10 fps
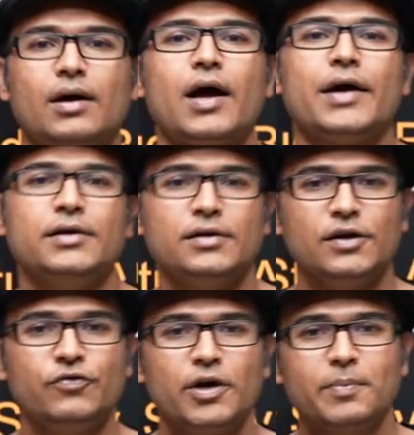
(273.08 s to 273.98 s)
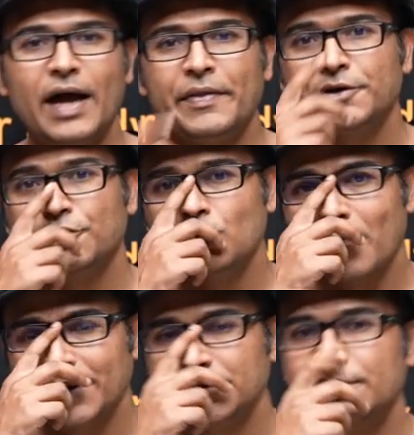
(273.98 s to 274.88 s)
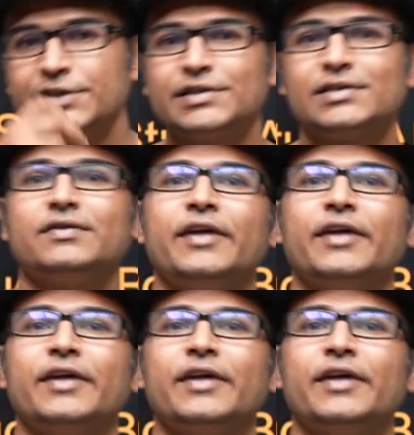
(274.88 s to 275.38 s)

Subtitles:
Hi, if you are planning to do masters,